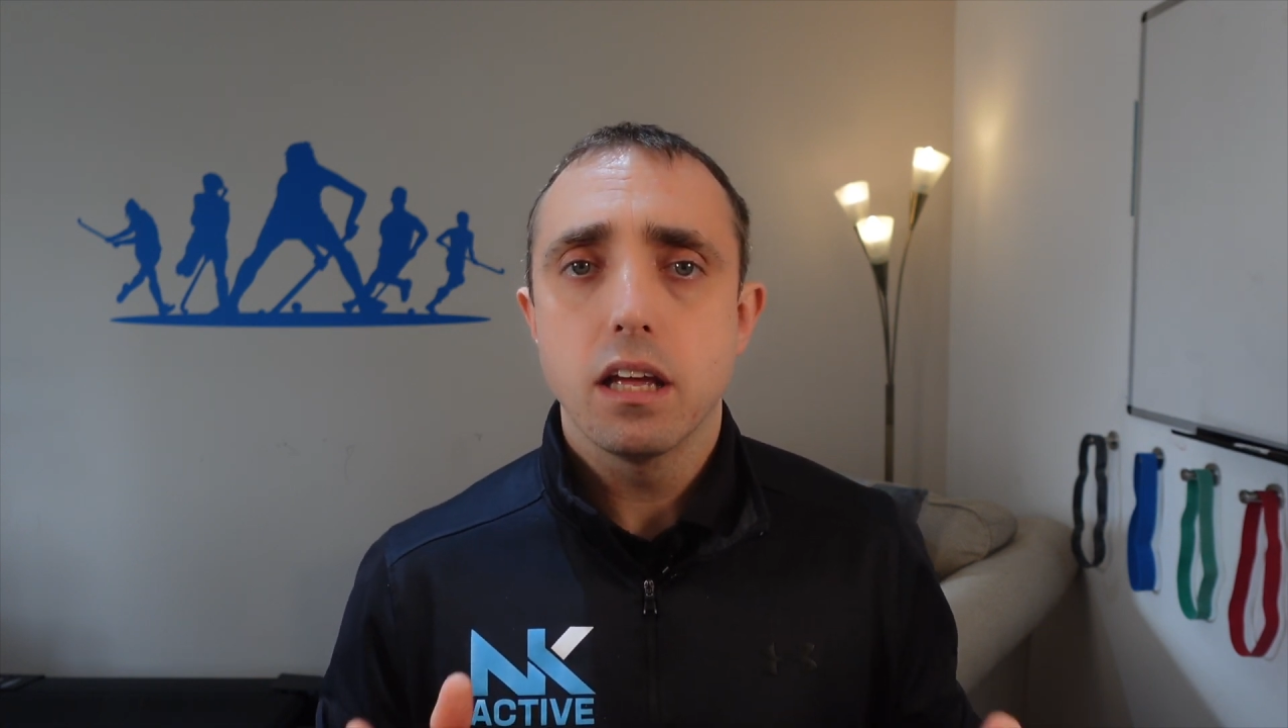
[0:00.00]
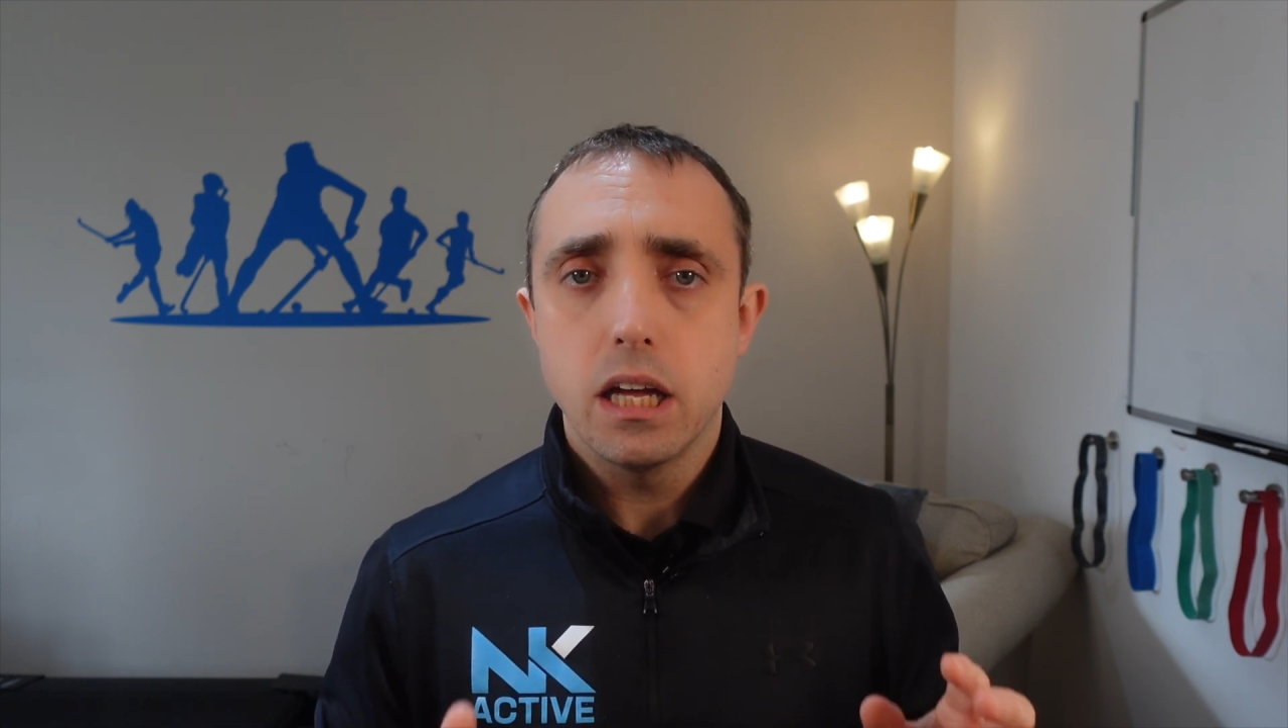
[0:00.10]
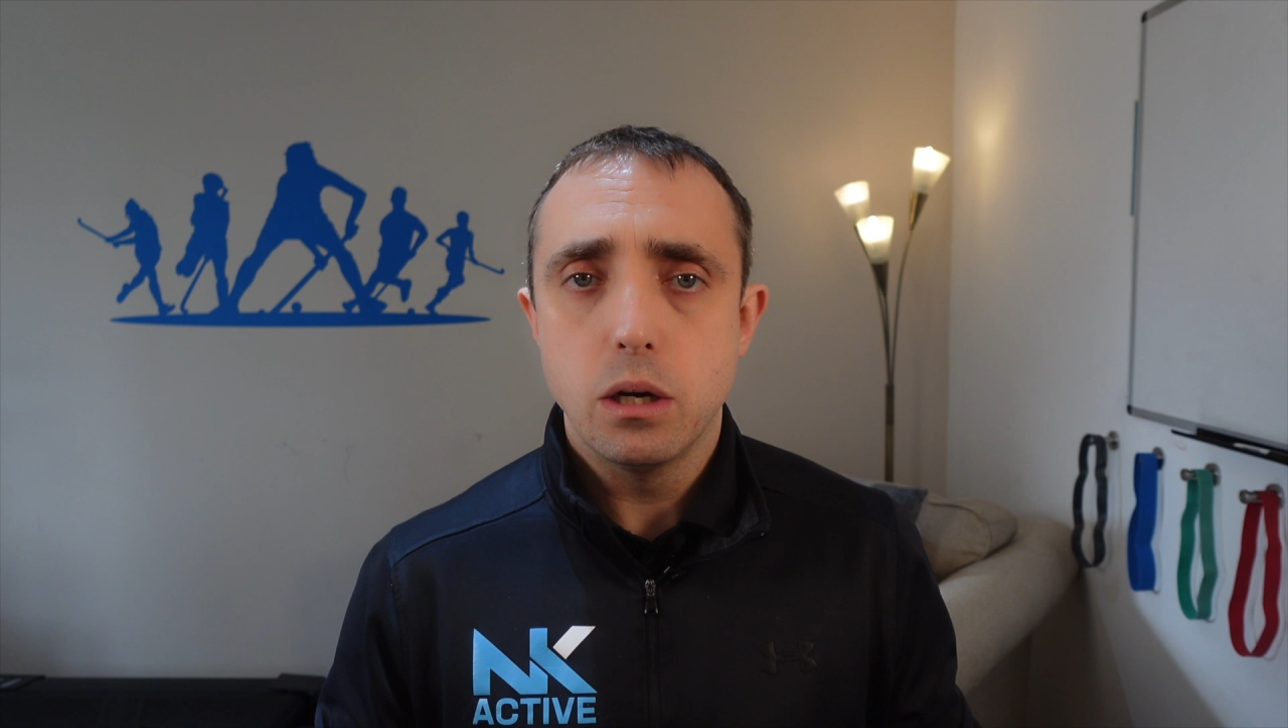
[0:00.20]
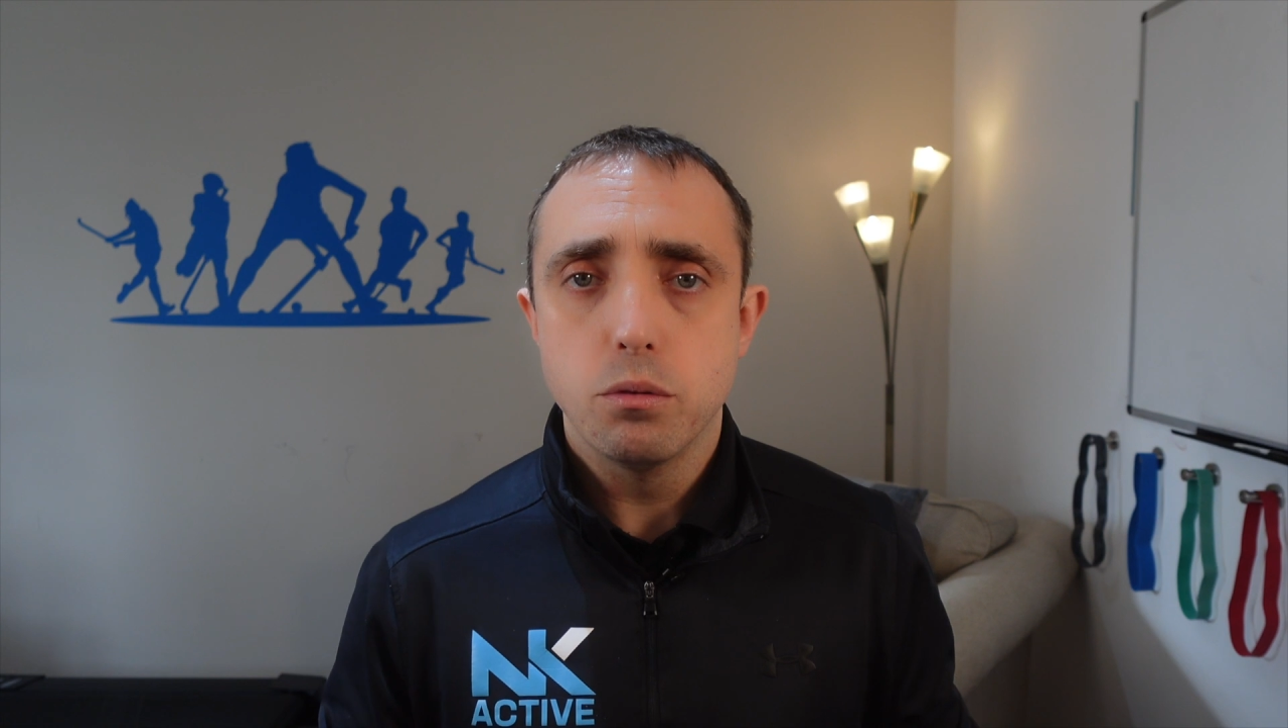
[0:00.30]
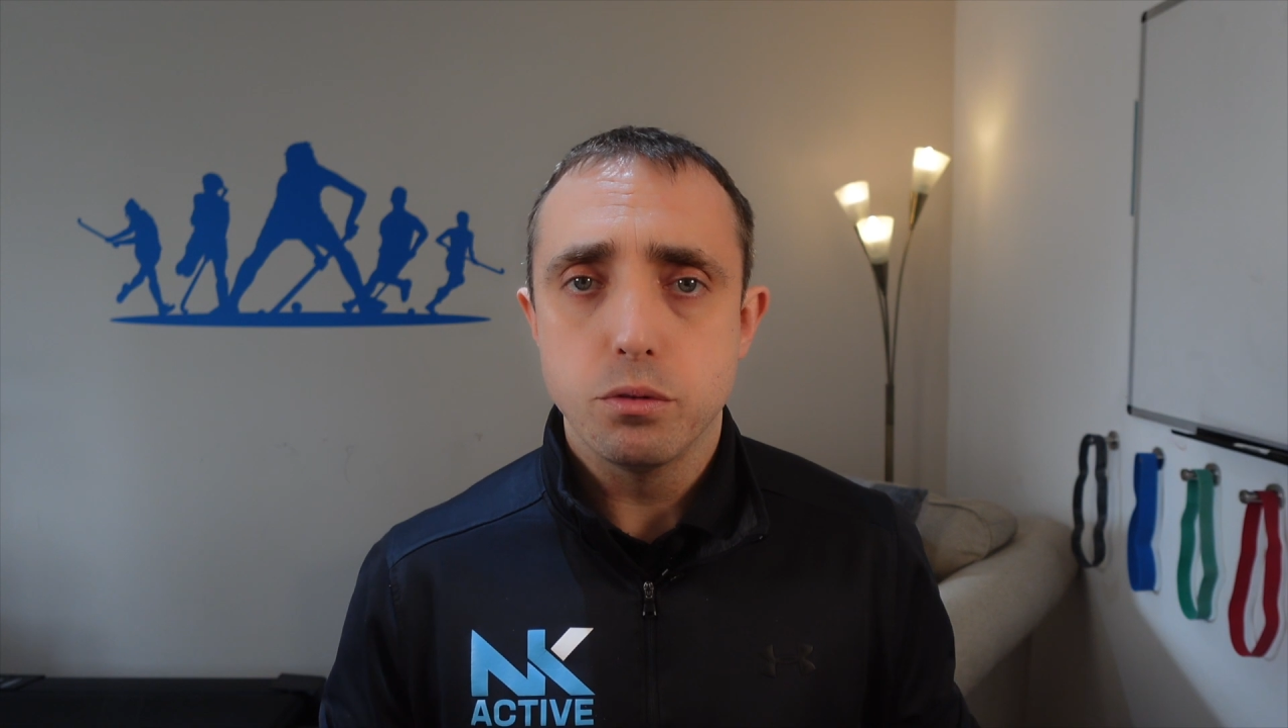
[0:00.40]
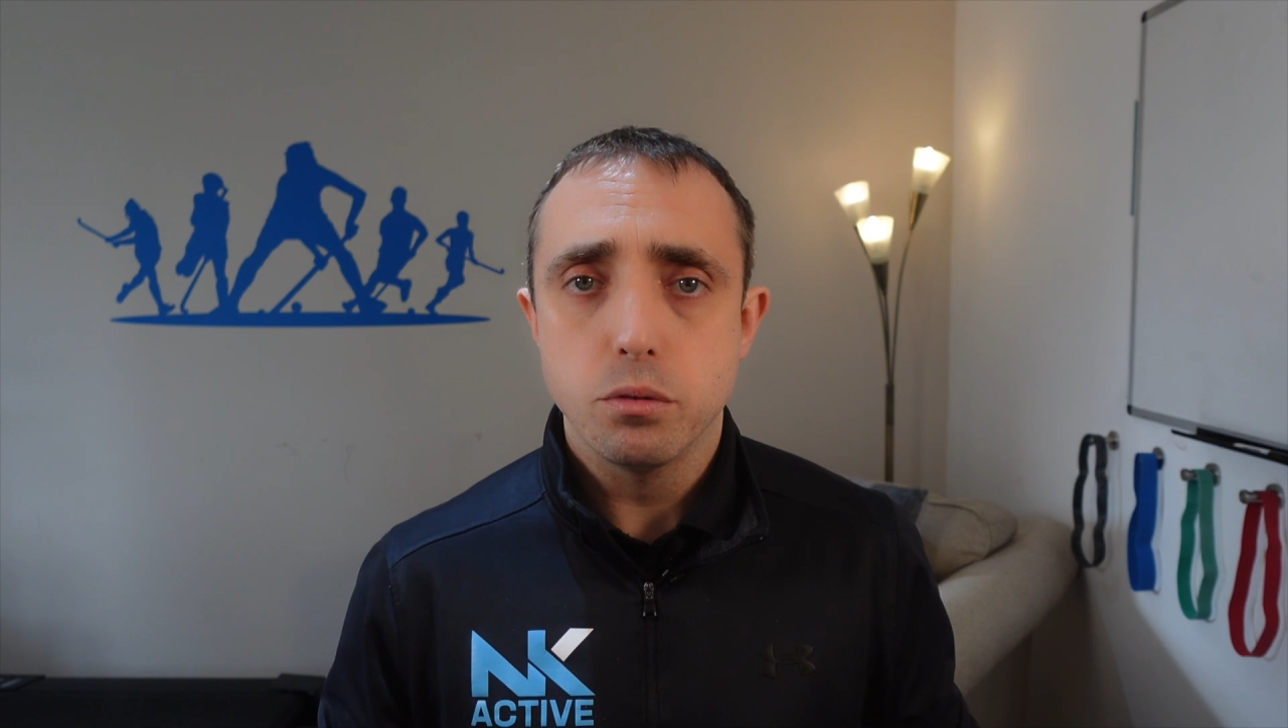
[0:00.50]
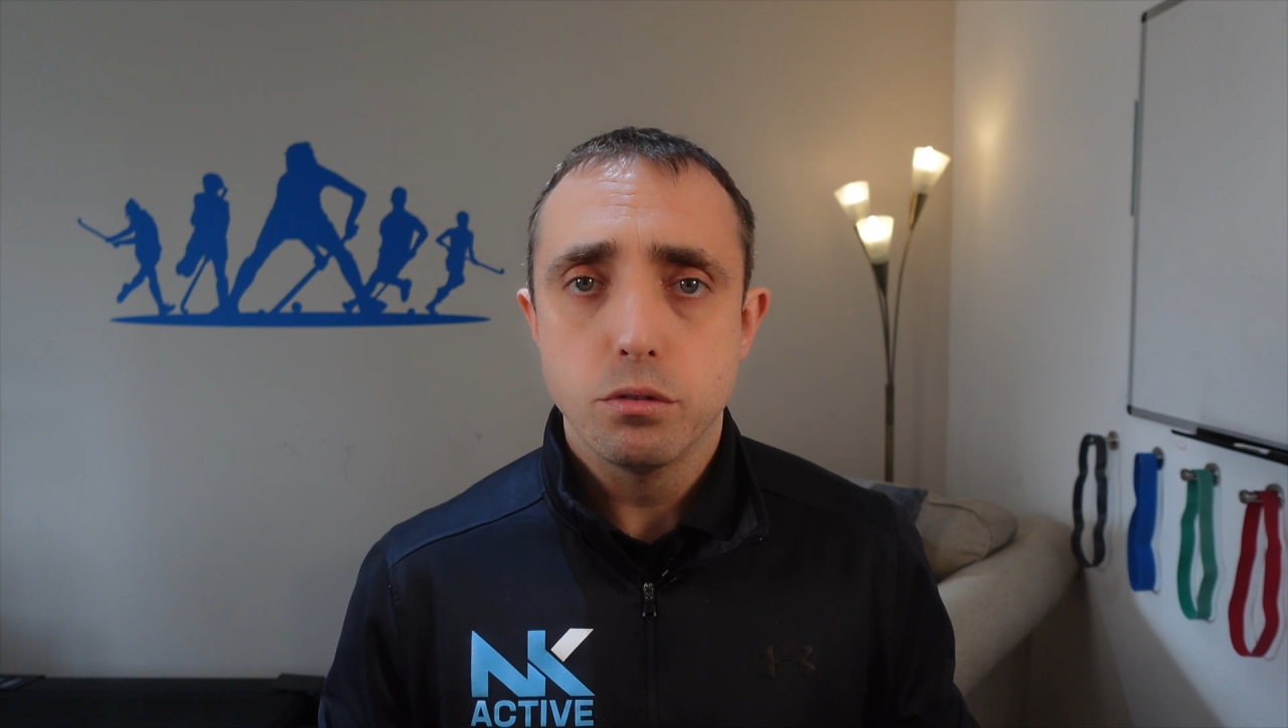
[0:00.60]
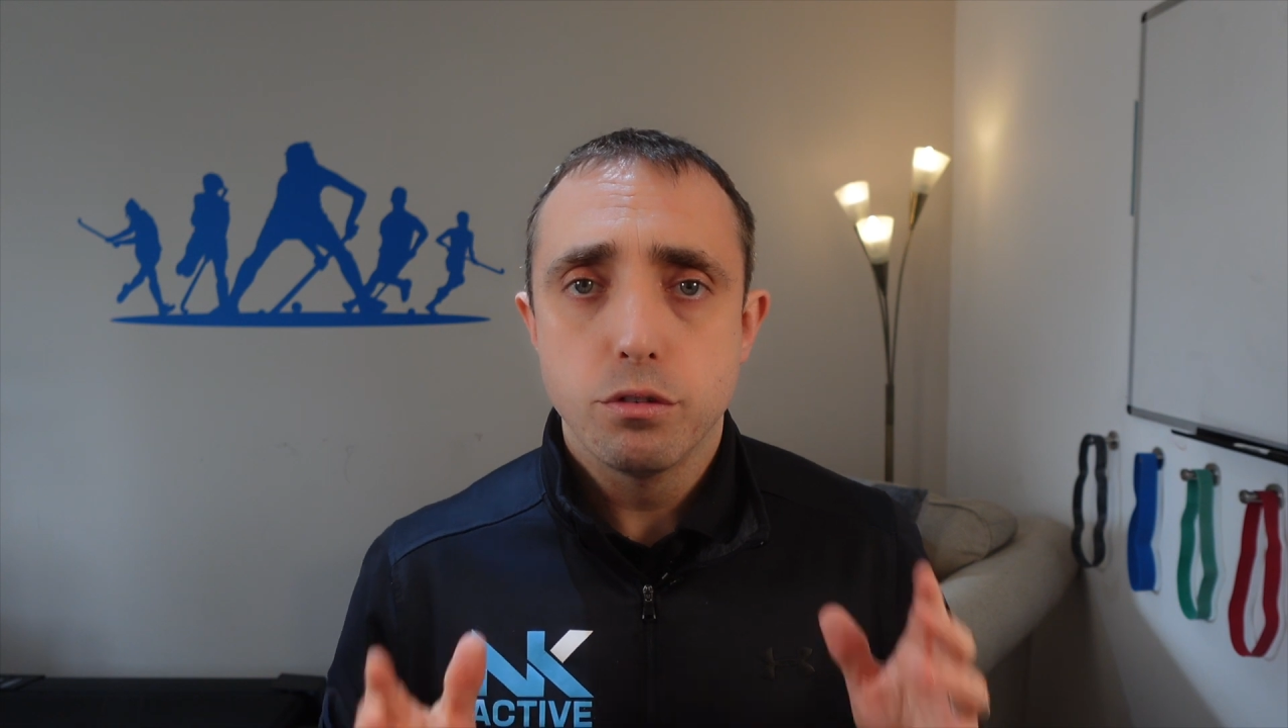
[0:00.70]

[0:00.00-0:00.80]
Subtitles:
helpful: